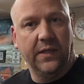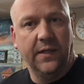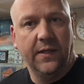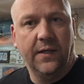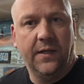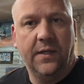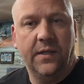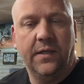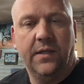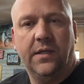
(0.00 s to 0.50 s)
it.
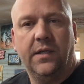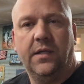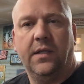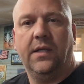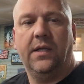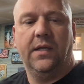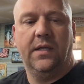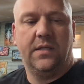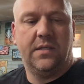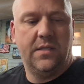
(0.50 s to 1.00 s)

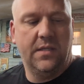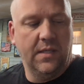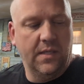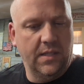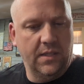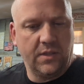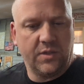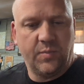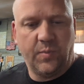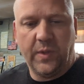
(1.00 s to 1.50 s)
It
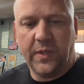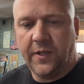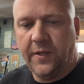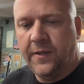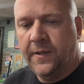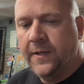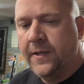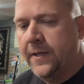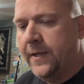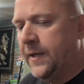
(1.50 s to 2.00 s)
looks pretty
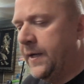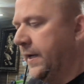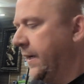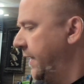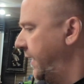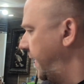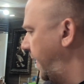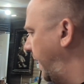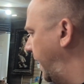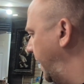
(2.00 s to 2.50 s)
good,
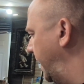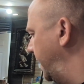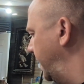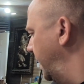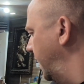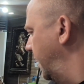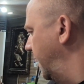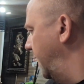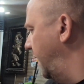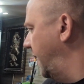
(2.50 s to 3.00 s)
and
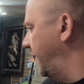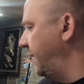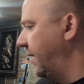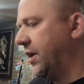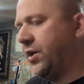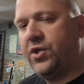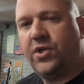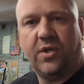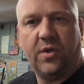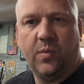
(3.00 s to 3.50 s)
I'm
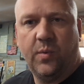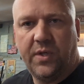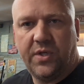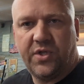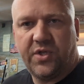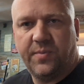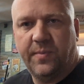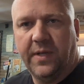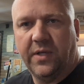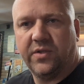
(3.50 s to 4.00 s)
not sure which
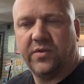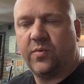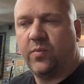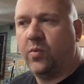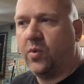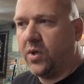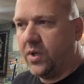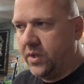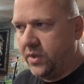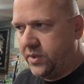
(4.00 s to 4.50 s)
smells
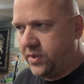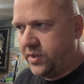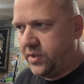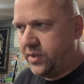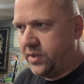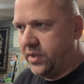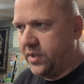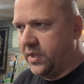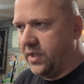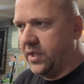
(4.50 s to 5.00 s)

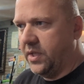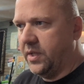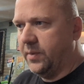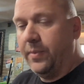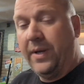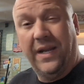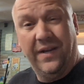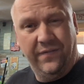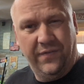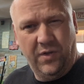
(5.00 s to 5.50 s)
worse, the
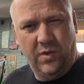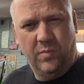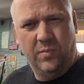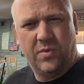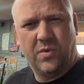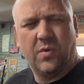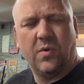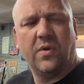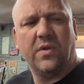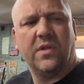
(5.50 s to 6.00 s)
paint fumes
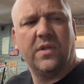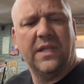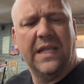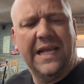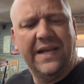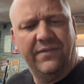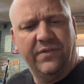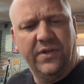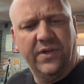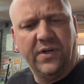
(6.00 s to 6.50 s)
or the
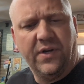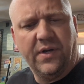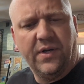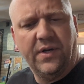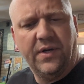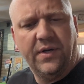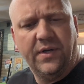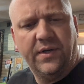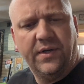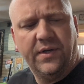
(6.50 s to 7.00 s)

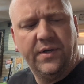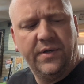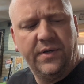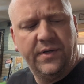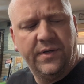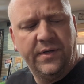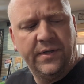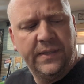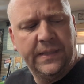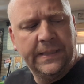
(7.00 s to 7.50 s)
lavender.
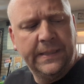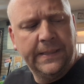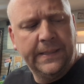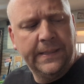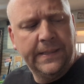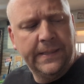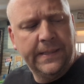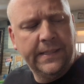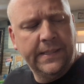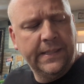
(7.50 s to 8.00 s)

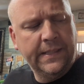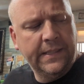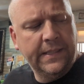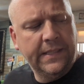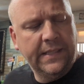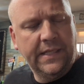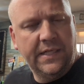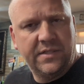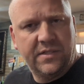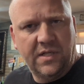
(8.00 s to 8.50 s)

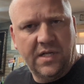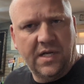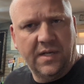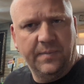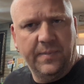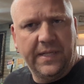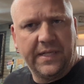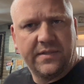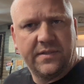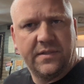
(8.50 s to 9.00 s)
It is an odd
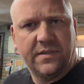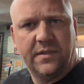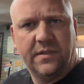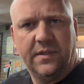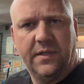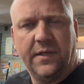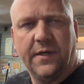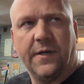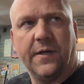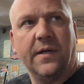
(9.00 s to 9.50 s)
mix
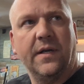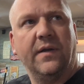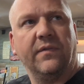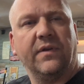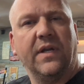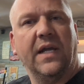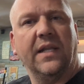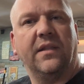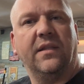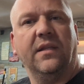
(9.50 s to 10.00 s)
in here. I've
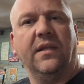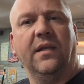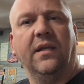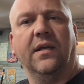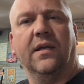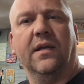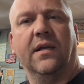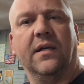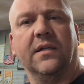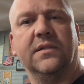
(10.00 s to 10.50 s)
got the
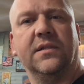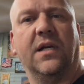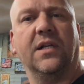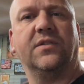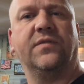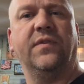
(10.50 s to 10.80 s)
exhaust